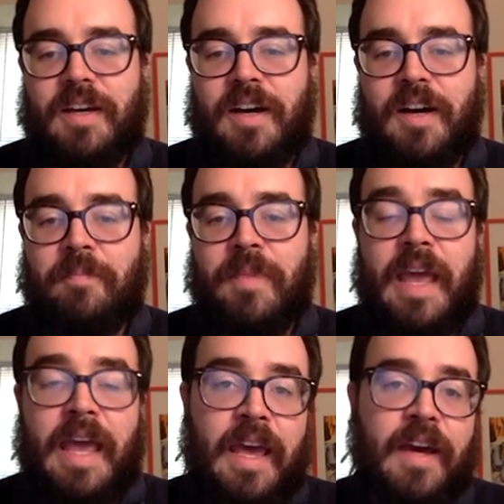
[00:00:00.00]
Um,
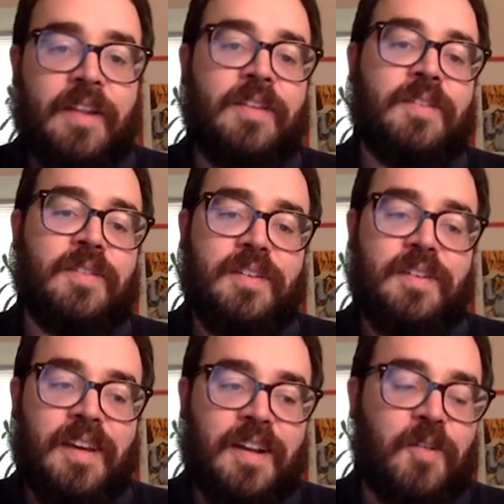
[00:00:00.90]
and
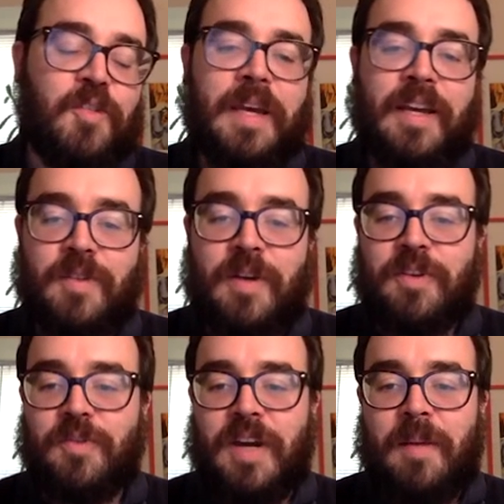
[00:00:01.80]
you know, speaking of
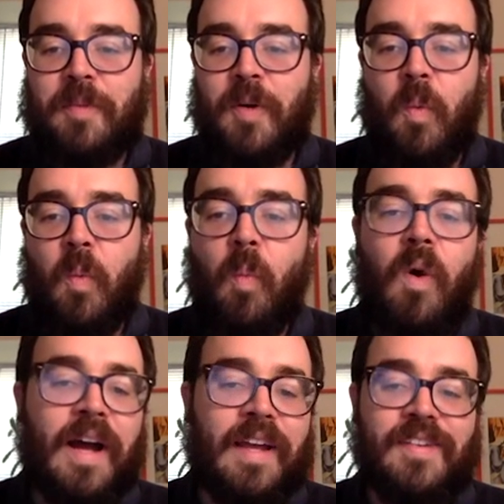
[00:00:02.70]
reference wrapper,
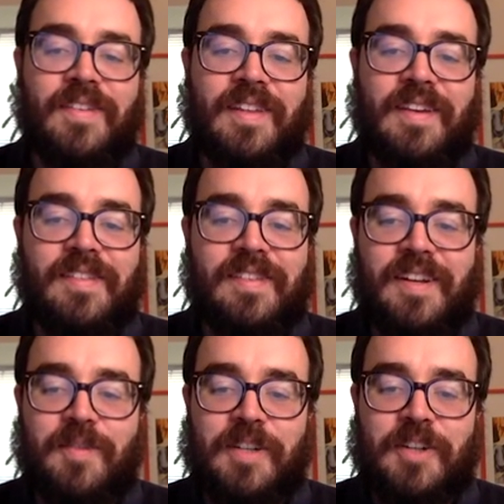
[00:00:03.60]
why is this
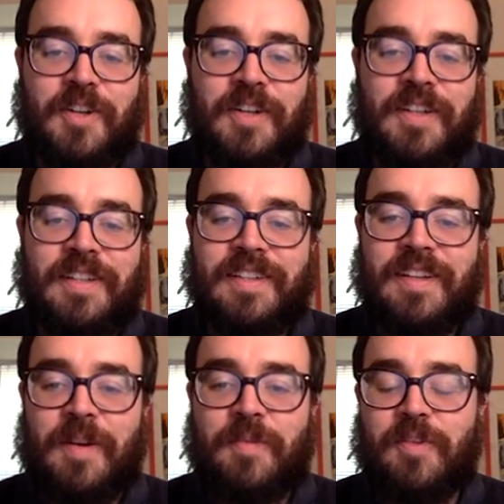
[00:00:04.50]
you know
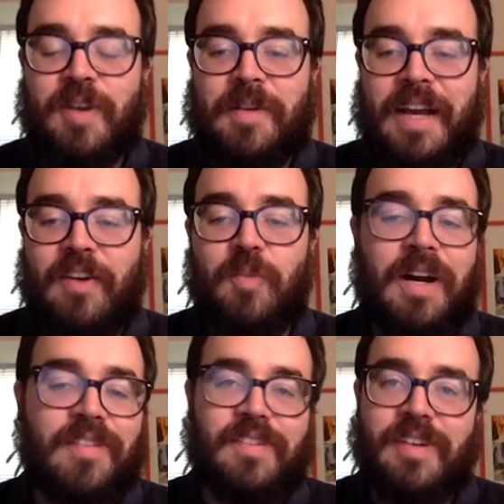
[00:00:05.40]
return a reference wrapper to
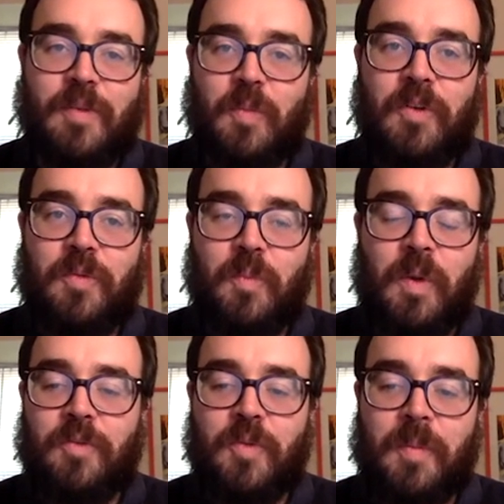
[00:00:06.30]
X? Why is this even well
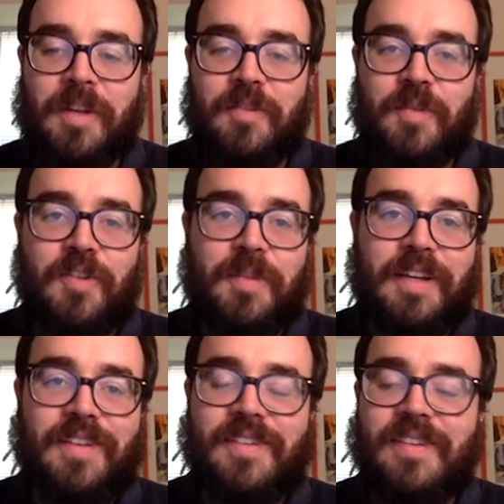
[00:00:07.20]
well formed in the first
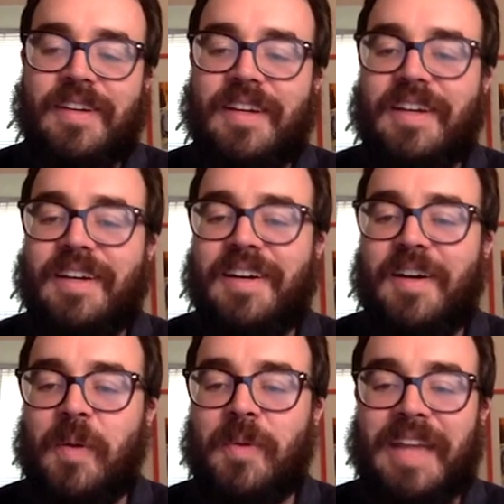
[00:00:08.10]
place?
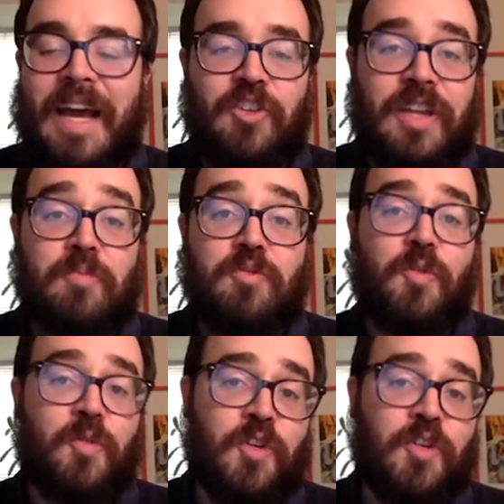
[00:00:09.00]
Uh, we would actually
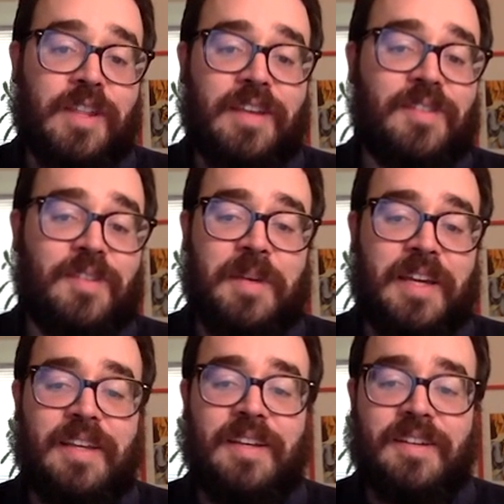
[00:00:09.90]
prefer this to
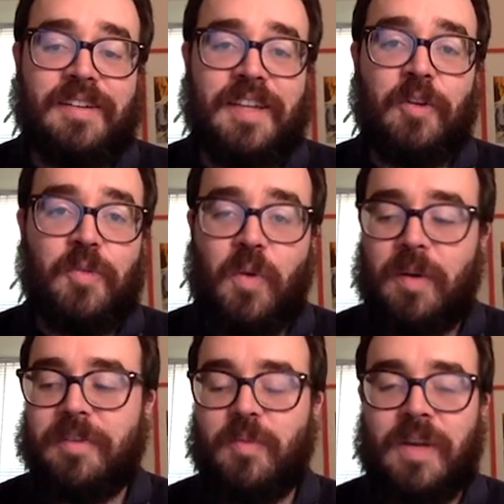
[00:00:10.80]
be ill
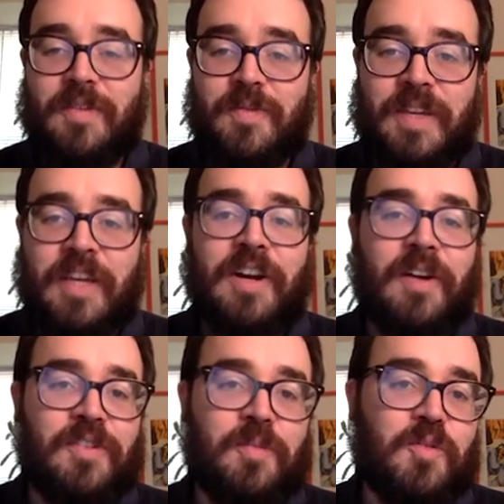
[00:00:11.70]
formed if we can
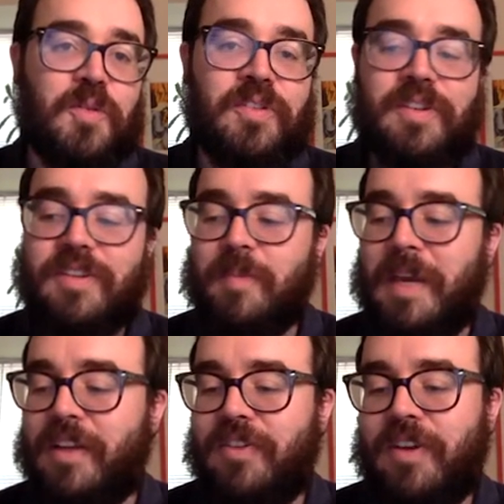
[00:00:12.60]
figure out some rules to
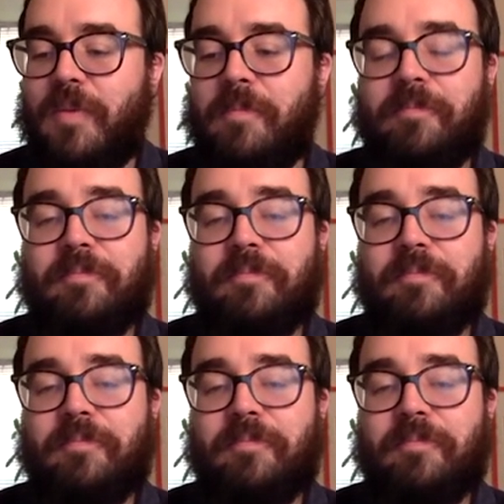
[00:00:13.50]
to make it so.